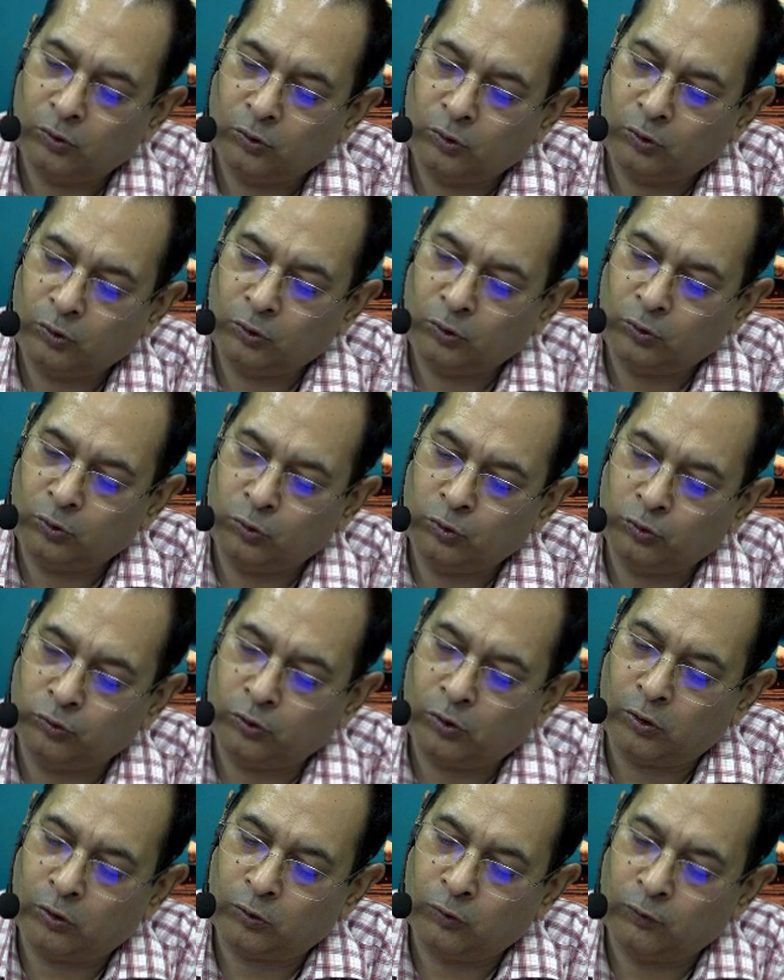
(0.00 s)

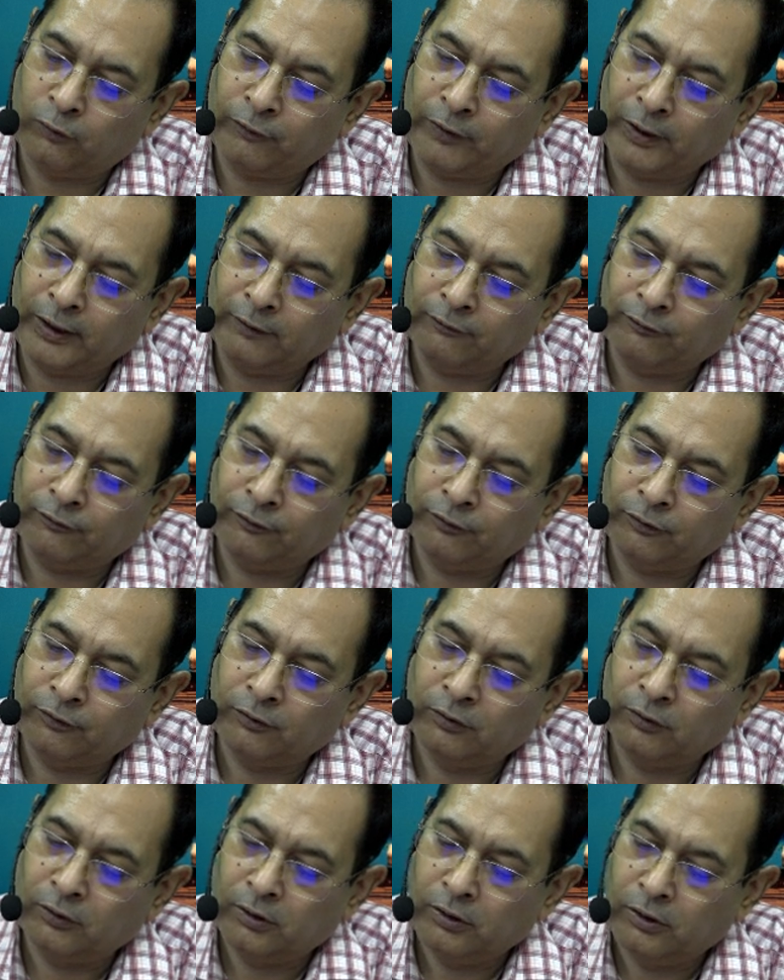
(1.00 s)
2025
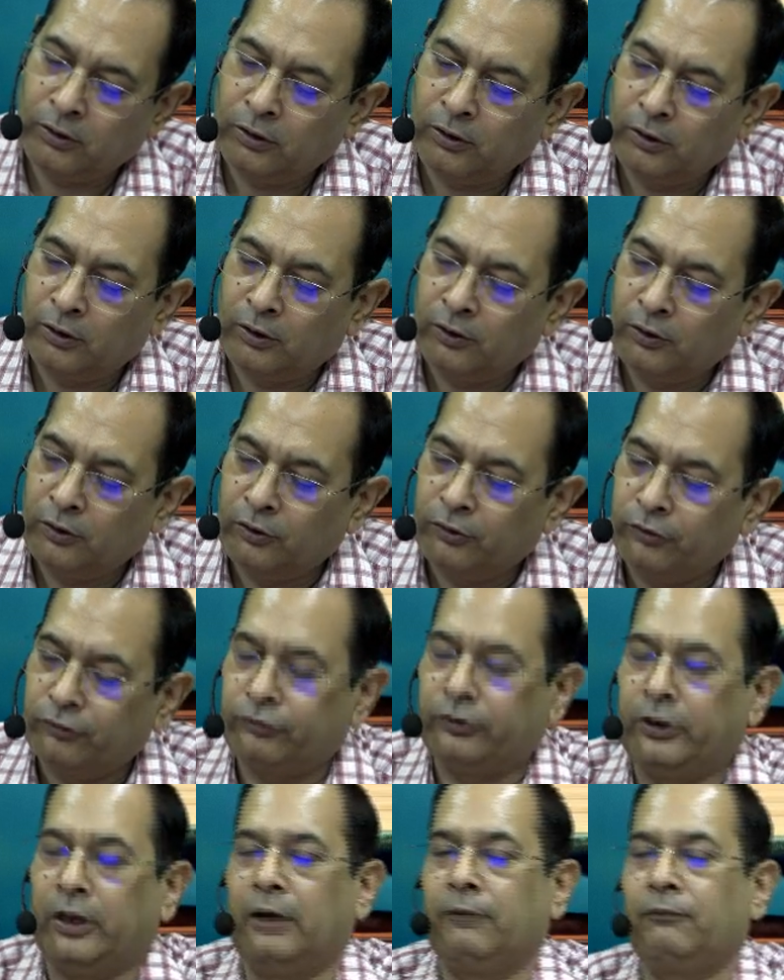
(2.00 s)

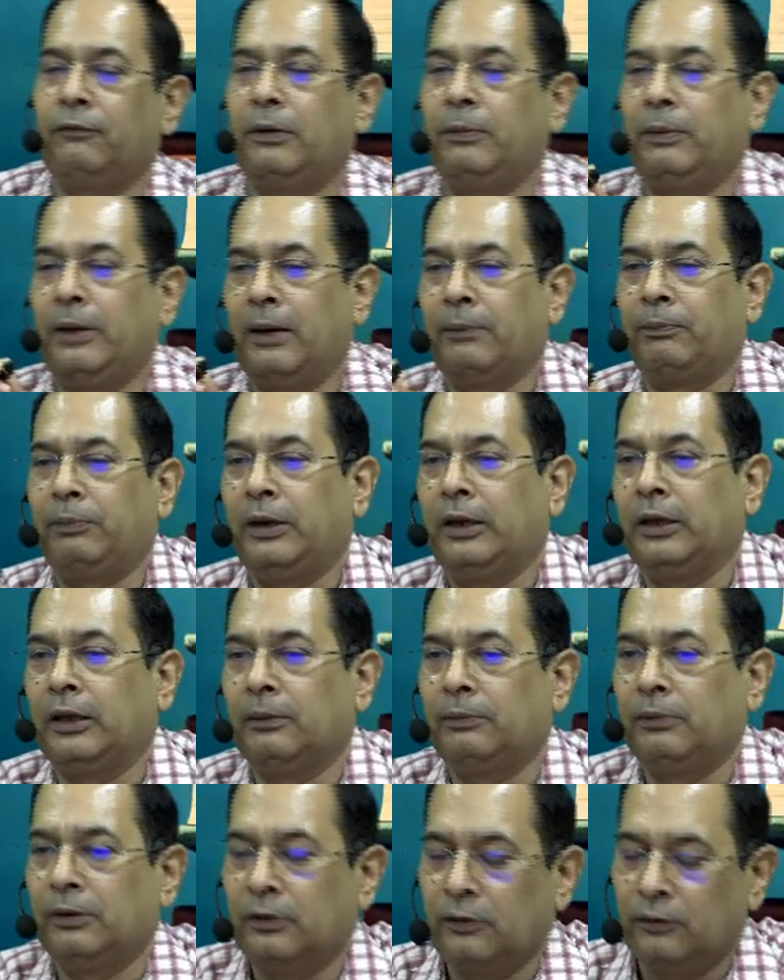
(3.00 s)
same will be
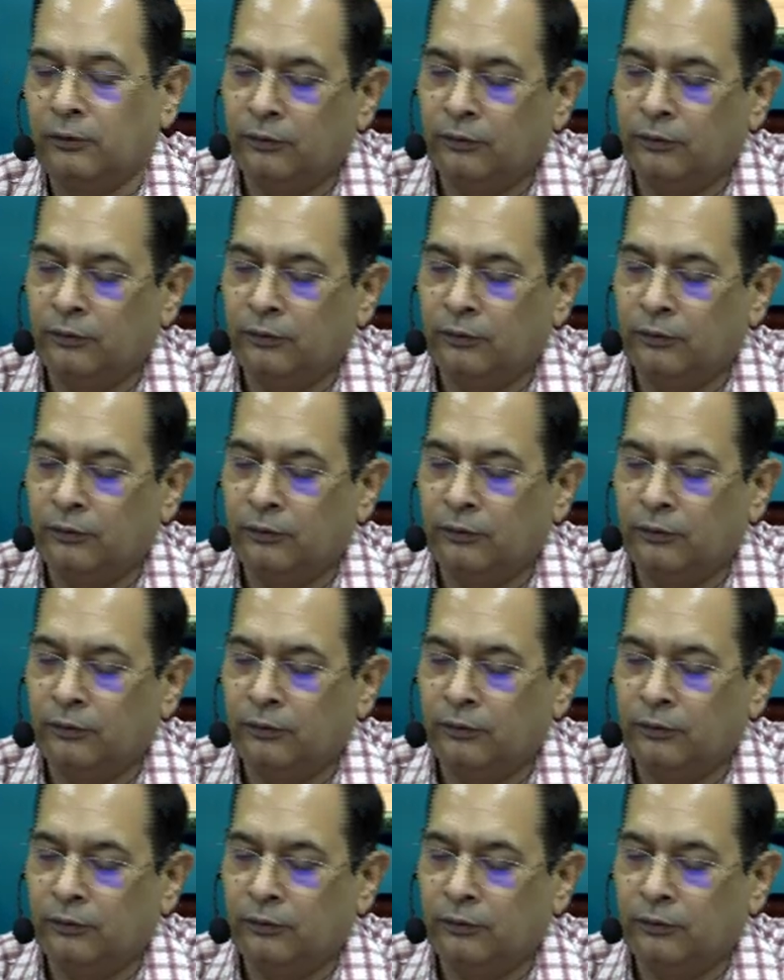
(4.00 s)
applicable